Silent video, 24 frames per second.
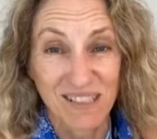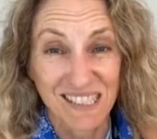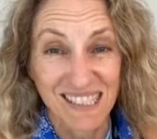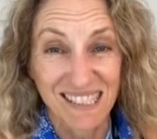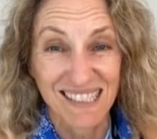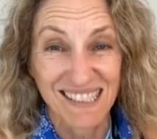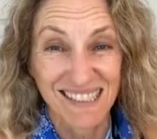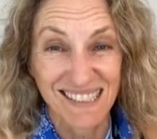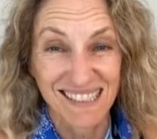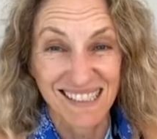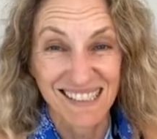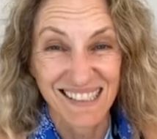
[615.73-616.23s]

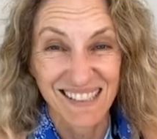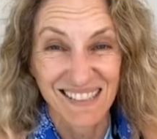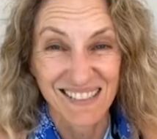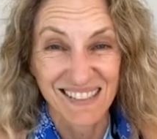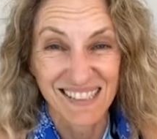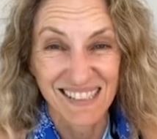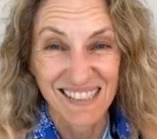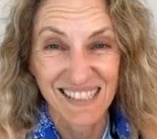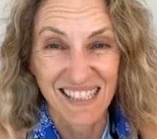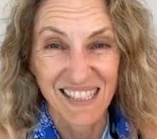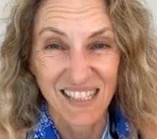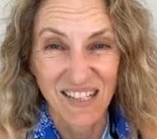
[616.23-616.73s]
can,
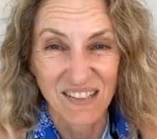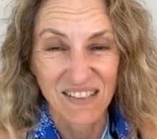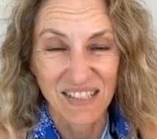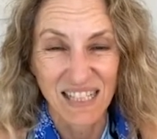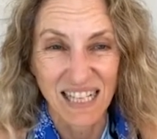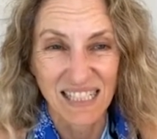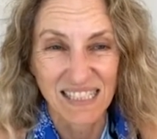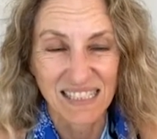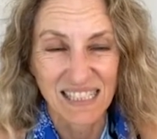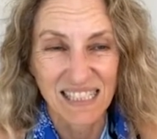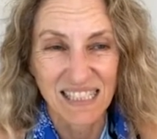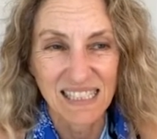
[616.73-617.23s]
see all
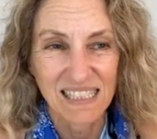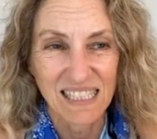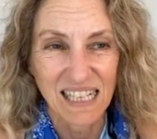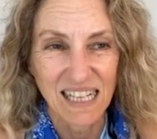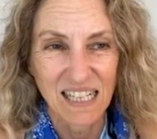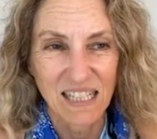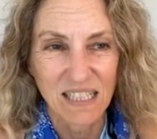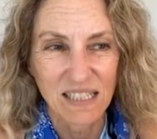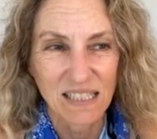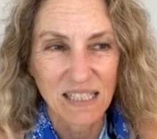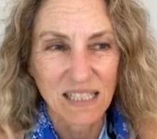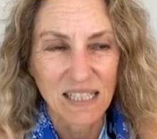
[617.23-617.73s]
that
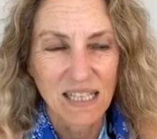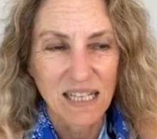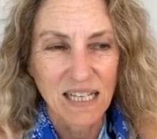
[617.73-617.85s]
detail.